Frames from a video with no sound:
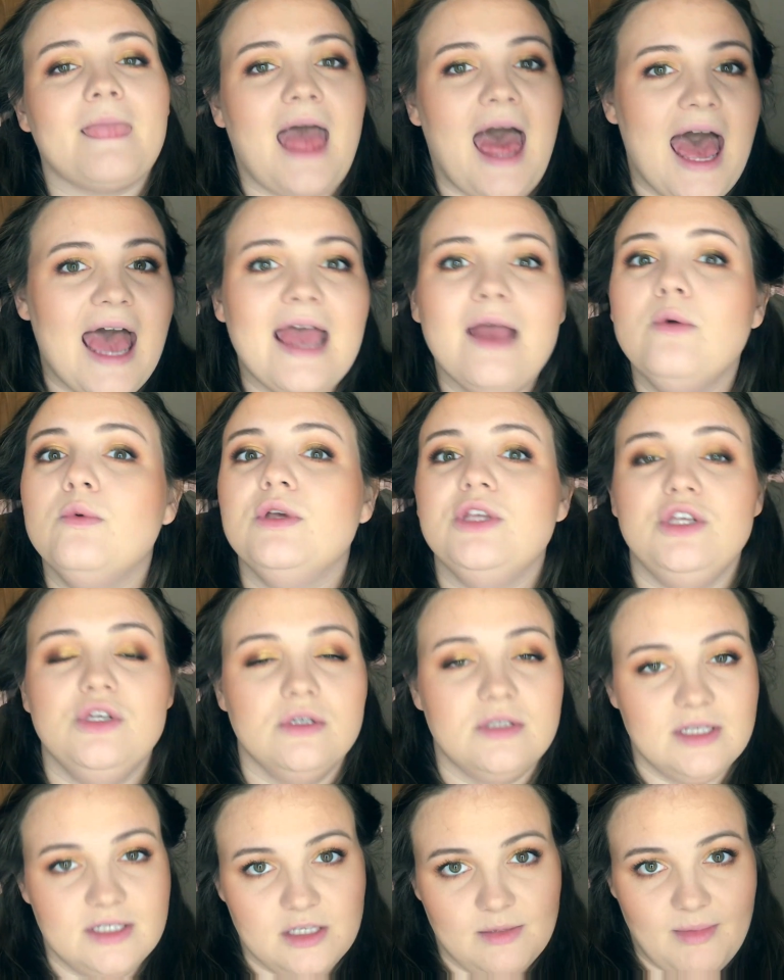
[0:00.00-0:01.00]
I will
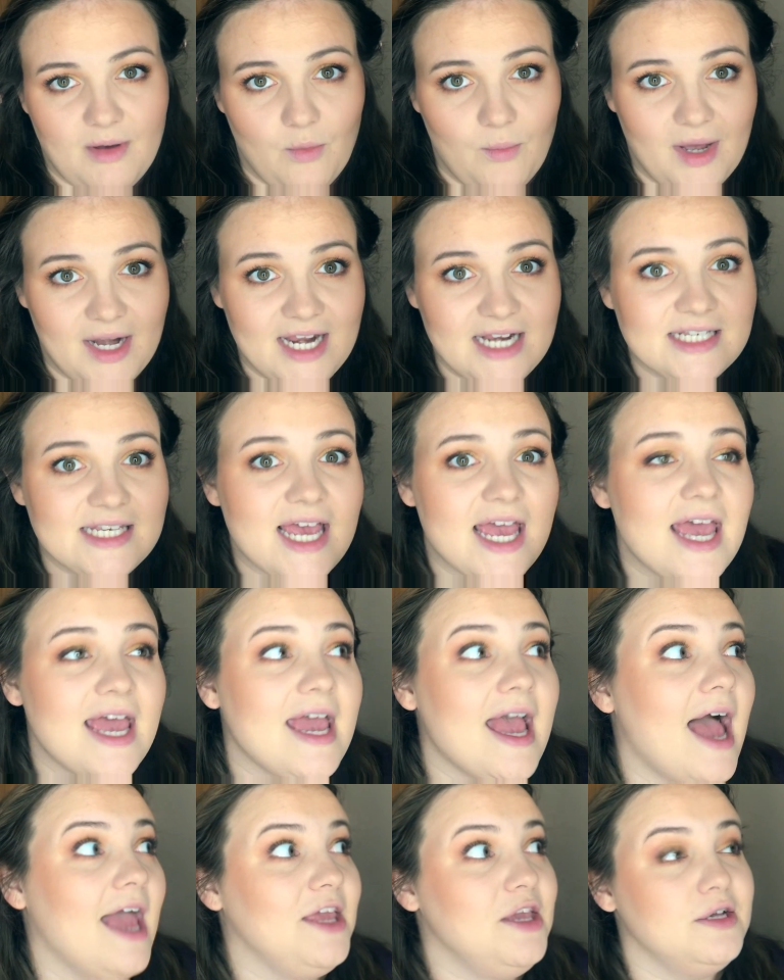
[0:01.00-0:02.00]
use this on my wedding
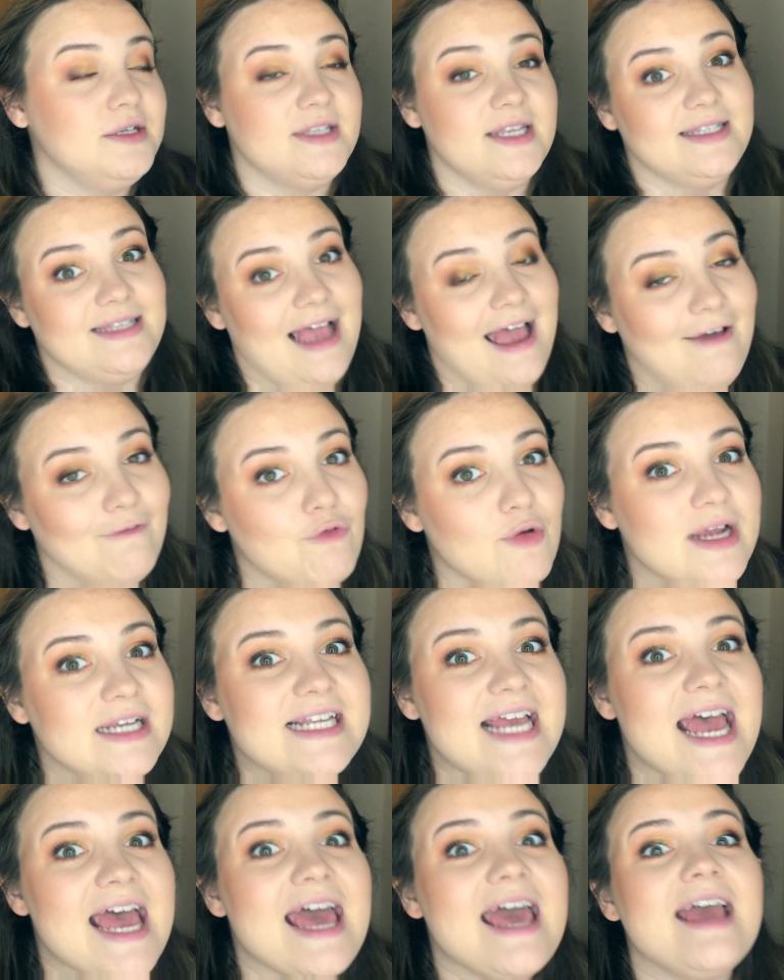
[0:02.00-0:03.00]
day. I use this every
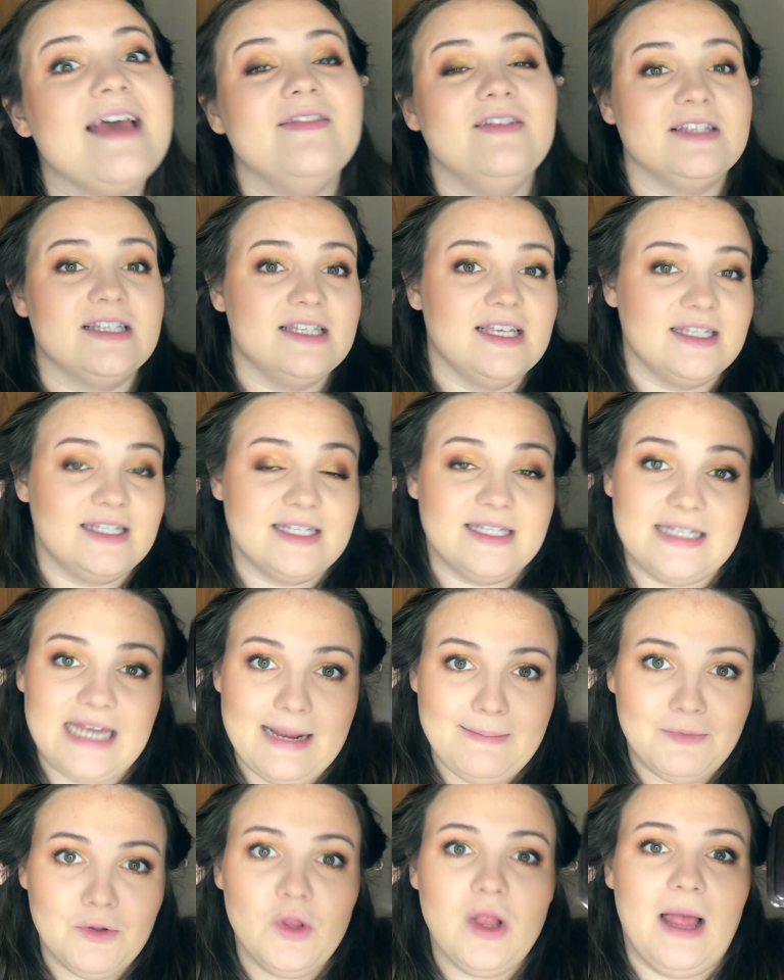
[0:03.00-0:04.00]
day. This is a
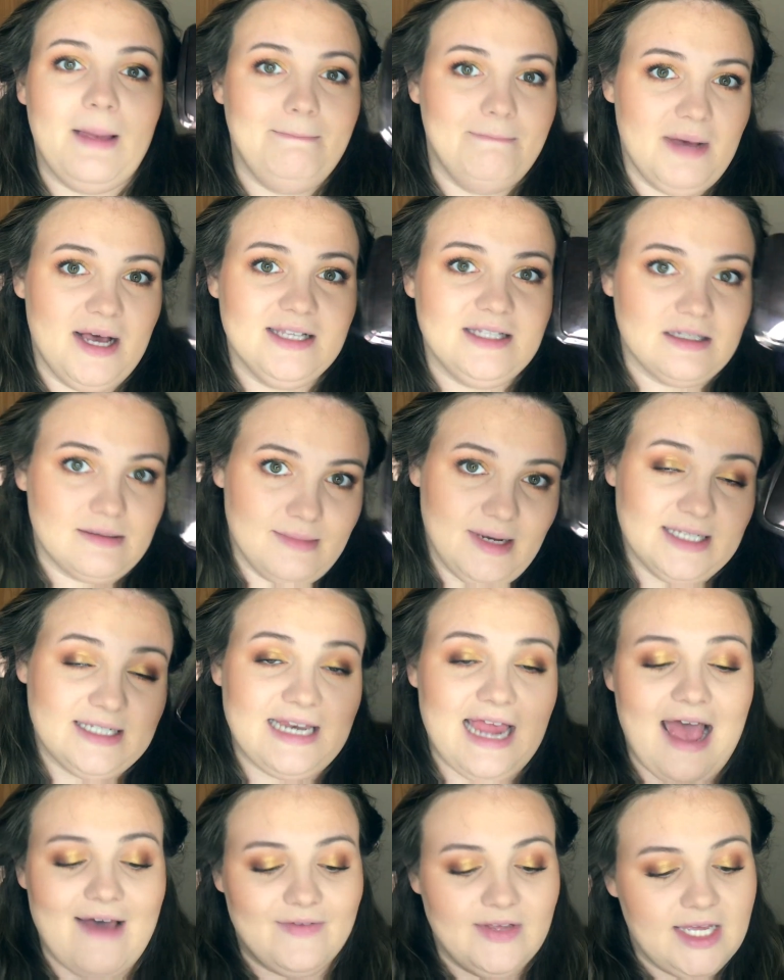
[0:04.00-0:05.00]
staple. I must
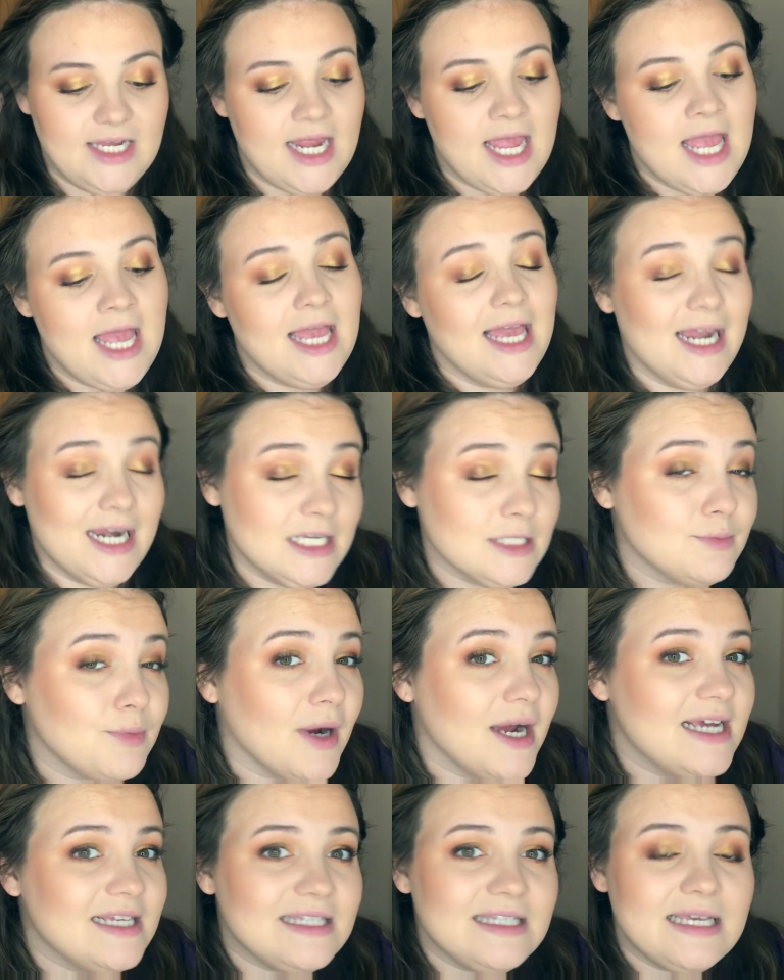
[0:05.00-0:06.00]
have it. It is
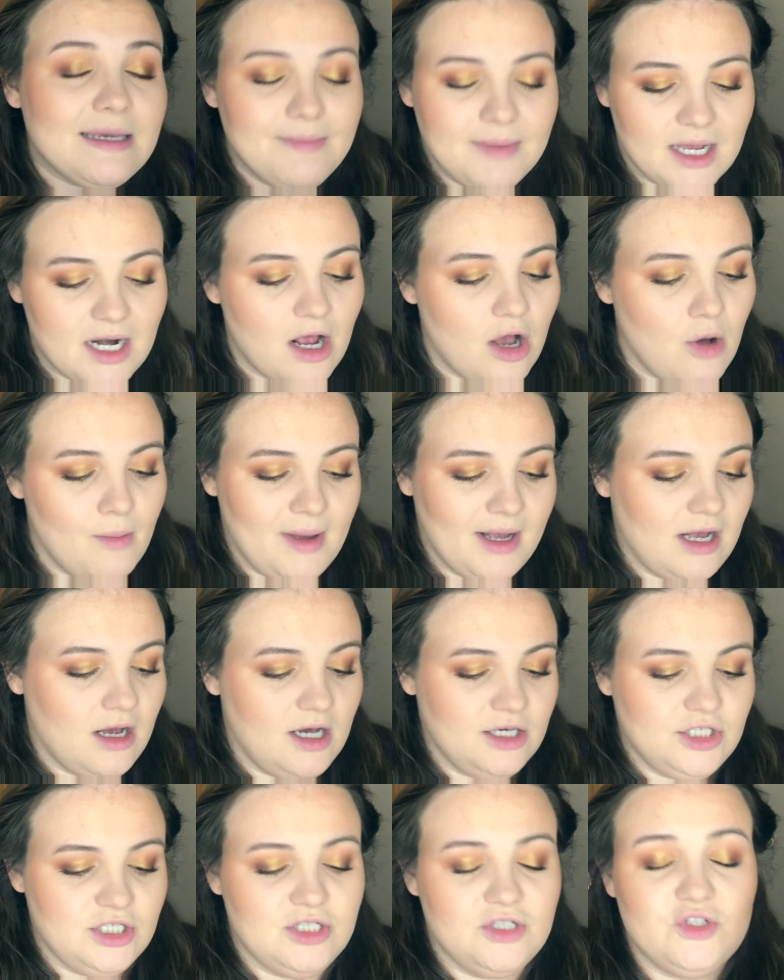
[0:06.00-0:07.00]
pricey, but oh my
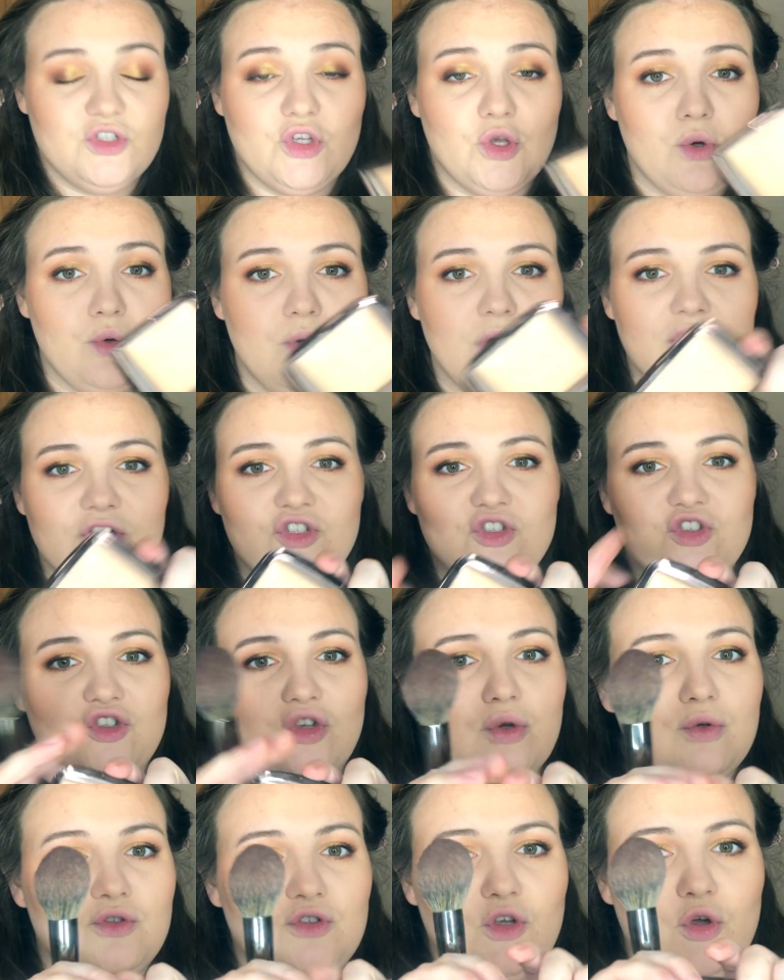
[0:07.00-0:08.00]
gosh, it's so
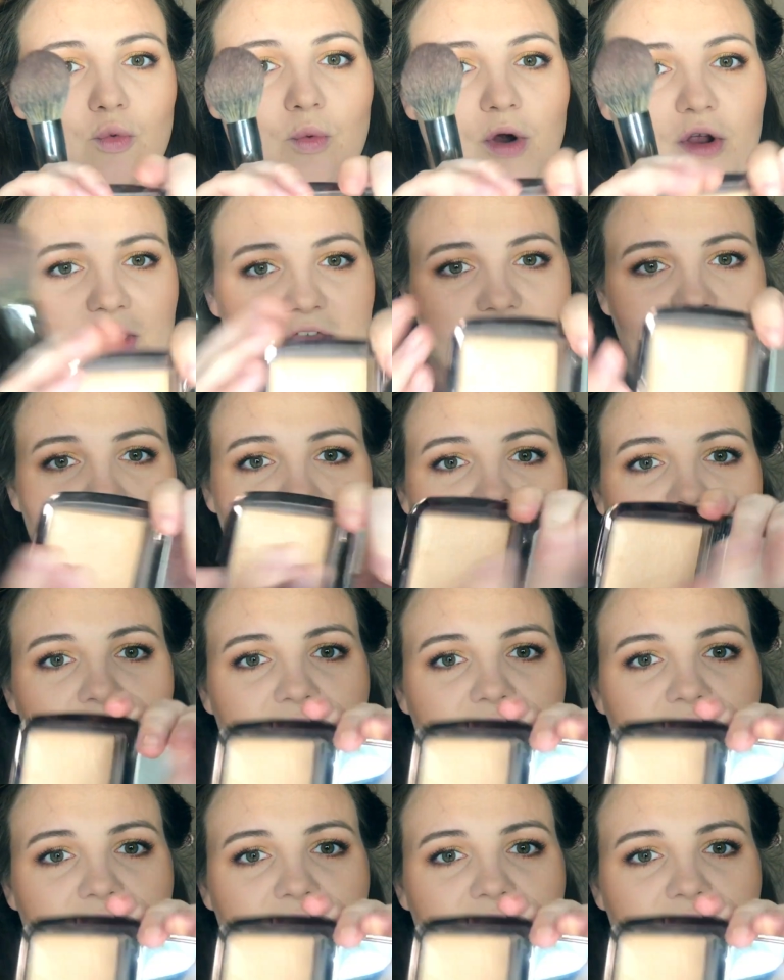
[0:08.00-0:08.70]
worth it.